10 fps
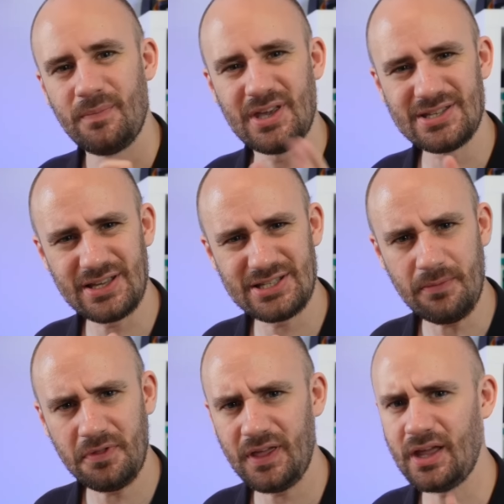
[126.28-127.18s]
Because there's
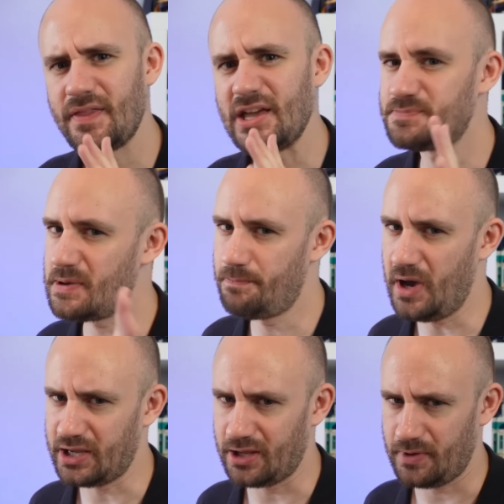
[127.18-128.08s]
something that's been
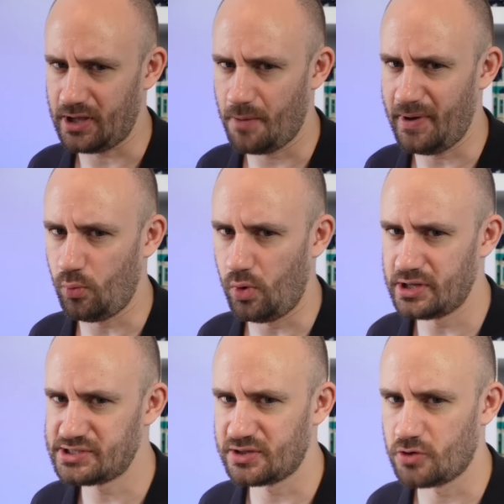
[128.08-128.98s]
bugging me about
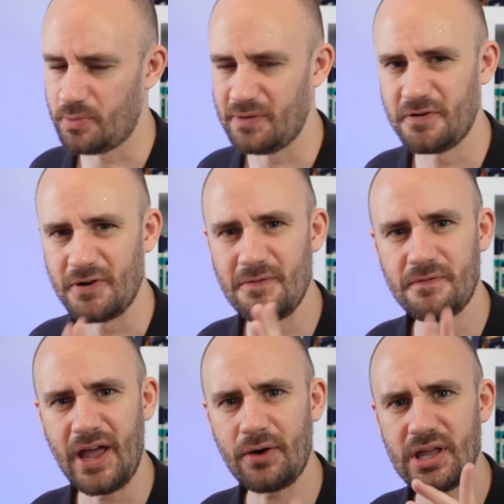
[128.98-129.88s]
Wallace and Gromit for a
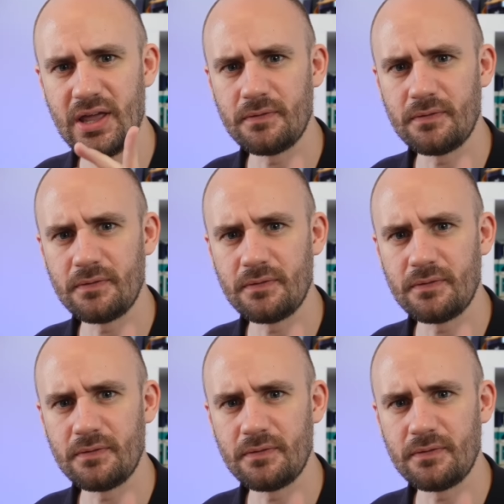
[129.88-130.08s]
very,